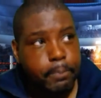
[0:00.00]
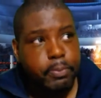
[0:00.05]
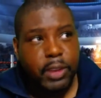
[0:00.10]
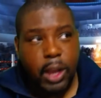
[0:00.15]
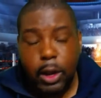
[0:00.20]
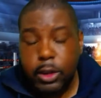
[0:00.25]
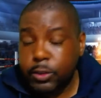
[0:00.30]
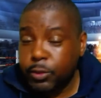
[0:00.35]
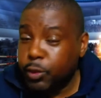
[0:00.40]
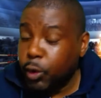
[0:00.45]
I
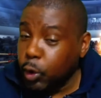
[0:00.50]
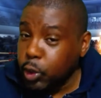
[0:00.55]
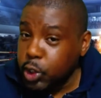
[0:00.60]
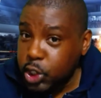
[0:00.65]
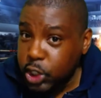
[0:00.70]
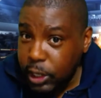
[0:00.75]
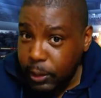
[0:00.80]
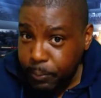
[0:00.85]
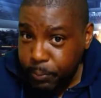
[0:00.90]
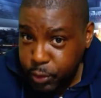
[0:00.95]
was
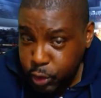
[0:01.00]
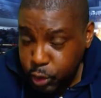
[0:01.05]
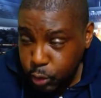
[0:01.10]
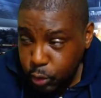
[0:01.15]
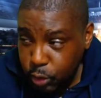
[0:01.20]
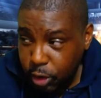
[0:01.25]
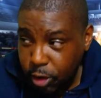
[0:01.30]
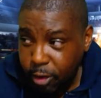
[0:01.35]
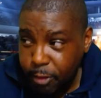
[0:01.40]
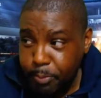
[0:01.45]
fortunate to
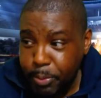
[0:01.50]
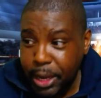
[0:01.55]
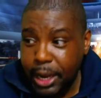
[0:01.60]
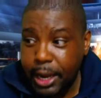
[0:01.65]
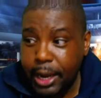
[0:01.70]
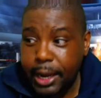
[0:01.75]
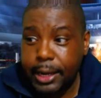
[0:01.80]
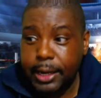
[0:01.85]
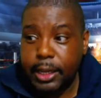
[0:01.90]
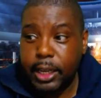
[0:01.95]
have
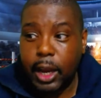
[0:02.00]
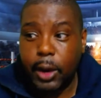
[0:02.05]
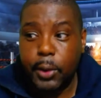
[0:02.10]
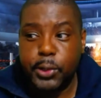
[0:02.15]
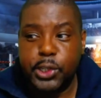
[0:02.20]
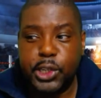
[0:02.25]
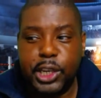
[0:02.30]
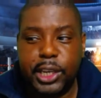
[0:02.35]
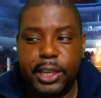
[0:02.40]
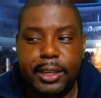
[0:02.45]
been
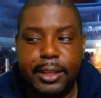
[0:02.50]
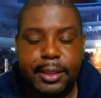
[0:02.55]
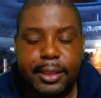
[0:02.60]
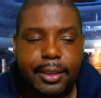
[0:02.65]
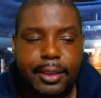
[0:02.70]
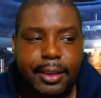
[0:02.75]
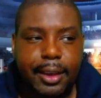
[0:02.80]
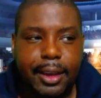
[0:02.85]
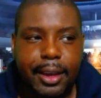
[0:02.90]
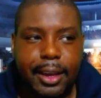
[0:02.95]
coaching
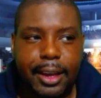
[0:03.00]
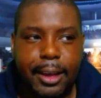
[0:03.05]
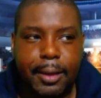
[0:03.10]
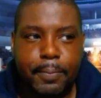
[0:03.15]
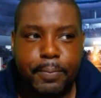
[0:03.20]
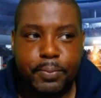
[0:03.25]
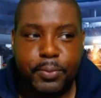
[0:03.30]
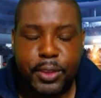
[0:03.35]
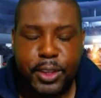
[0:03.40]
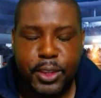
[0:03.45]

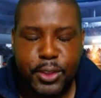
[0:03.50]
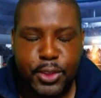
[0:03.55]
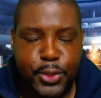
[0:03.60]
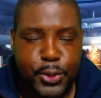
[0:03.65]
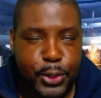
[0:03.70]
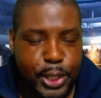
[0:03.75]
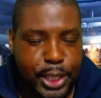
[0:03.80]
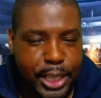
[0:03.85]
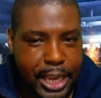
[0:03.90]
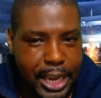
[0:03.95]
through
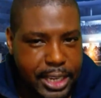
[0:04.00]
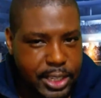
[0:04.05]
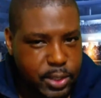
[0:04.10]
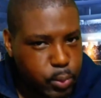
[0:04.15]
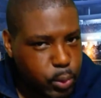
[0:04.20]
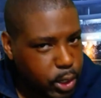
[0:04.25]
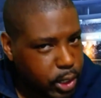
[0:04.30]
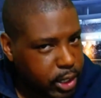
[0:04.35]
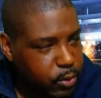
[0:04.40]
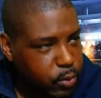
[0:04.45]
the years,
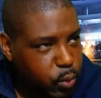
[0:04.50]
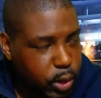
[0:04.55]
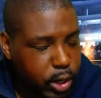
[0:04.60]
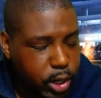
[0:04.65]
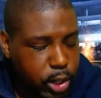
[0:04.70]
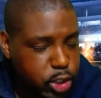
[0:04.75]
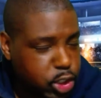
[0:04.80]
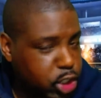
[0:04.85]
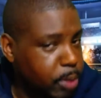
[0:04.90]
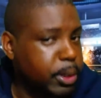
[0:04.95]
working with one
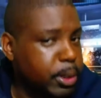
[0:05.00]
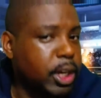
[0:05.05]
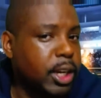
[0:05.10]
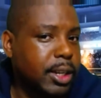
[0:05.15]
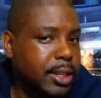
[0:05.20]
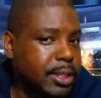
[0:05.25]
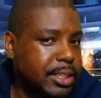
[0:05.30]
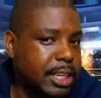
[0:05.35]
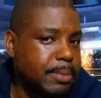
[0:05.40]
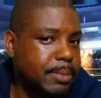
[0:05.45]
of the top
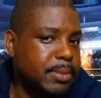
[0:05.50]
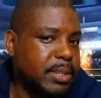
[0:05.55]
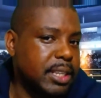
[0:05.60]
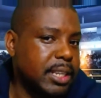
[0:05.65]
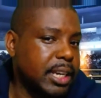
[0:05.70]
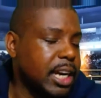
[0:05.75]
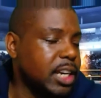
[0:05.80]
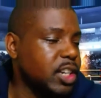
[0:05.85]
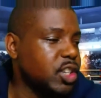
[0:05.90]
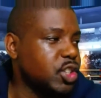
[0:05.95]
girls' teams in the
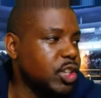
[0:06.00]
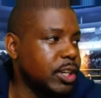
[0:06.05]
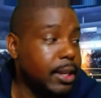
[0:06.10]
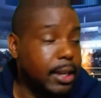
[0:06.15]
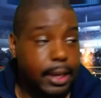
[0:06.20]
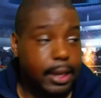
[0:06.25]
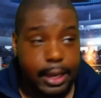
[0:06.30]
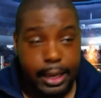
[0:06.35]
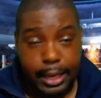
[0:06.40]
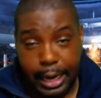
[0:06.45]
country,
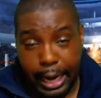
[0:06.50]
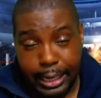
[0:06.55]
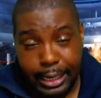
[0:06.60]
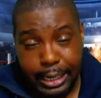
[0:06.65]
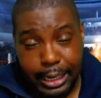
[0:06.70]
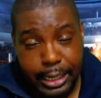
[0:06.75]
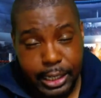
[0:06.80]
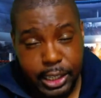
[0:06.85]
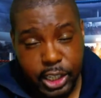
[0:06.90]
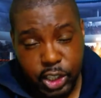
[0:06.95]
and had
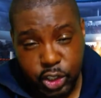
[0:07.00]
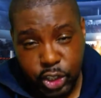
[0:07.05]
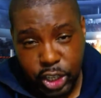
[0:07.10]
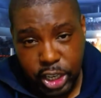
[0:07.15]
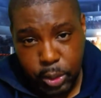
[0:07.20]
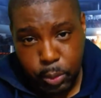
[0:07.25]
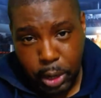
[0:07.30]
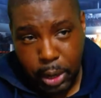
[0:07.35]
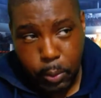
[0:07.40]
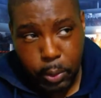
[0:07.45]
Lydia
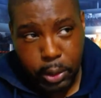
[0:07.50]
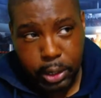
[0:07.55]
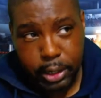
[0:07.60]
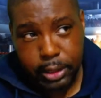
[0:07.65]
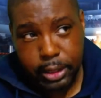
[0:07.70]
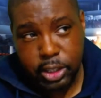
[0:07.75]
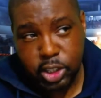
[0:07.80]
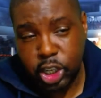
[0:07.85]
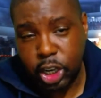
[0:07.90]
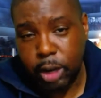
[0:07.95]
Greenway, one of
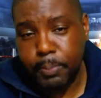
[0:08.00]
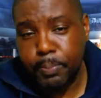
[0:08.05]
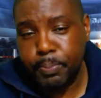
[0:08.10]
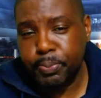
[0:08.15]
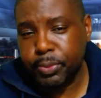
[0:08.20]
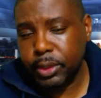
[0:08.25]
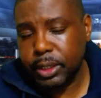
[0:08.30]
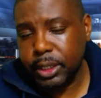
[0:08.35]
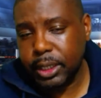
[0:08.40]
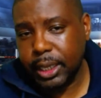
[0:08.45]
the top
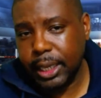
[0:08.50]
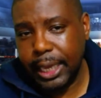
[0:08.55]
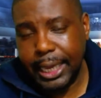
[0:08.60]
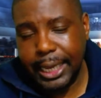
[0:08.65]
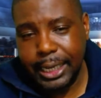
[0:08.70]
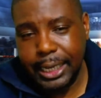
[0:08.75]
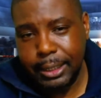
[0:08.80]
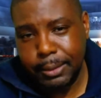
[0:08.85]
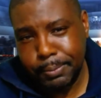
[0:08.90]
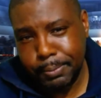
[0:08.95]

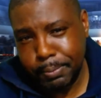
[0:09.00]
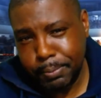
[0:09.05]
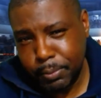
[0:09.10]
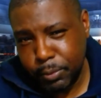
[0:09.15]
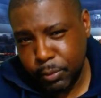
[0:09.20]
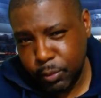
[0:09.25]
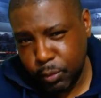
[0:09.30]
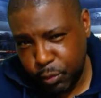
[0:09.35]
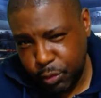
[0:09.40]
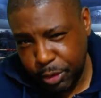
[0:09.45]
England
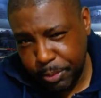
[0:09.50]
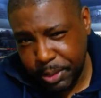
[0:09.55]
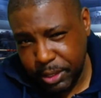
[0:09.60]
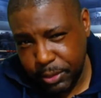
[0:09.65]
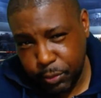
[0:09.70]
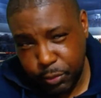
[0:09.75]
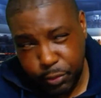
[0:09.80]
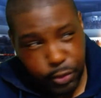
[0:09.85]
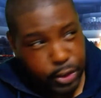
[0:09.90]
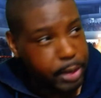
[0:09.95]

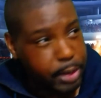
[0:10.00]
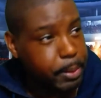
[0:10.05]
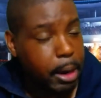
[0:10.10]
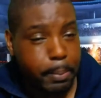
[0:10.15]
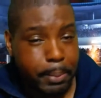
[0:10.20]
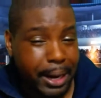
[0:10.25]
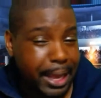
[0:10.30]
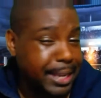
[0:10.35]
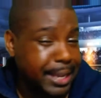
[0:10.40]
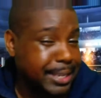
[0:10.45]
female
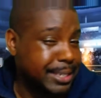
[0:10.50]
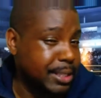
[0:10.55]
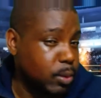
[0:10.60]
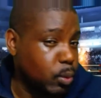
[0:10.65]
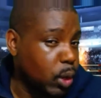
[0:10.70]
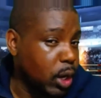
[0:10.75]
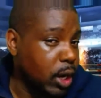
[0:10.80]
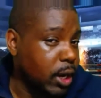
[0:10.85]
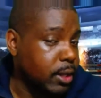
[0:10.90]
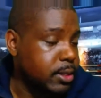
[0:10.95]
players in the
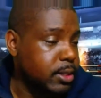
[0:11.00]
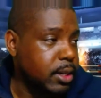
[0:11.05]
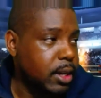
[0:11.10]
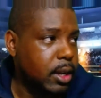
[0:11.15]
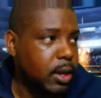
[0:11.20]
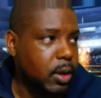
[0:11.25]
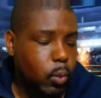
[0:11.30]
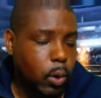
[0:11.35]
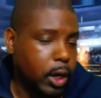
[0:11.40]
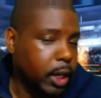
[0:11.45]
world,
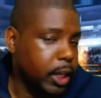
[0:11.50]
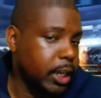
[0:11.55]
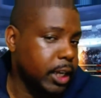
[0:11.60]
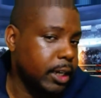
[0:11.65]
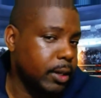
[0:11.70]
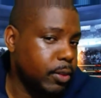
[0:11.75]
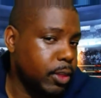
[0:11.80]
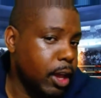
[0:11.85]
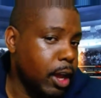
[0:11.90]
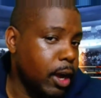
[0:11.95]
working
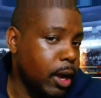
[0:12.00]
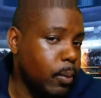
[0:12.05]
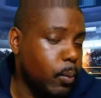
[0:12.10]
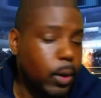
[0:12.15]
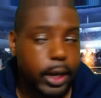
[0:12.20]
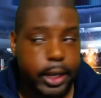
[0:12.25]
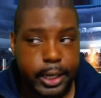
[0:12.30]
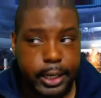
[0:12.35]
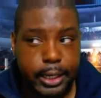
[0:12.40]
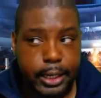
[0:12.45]
with her and
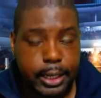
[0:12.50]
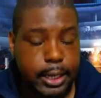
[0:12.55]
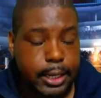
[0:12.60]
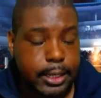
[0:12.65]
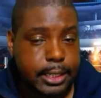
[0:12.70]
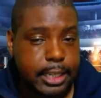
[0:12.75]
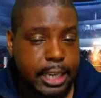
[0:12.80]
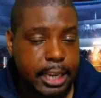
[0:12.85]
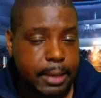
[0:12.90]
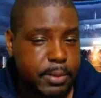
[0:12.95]
working in her
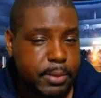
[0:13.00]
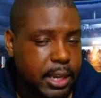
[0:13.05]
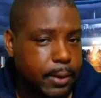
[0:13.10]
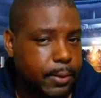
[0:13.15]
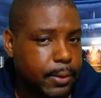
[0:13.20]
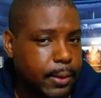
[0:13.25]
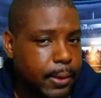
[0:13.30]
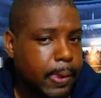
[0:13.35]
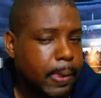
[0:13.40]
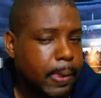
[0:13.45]
team. So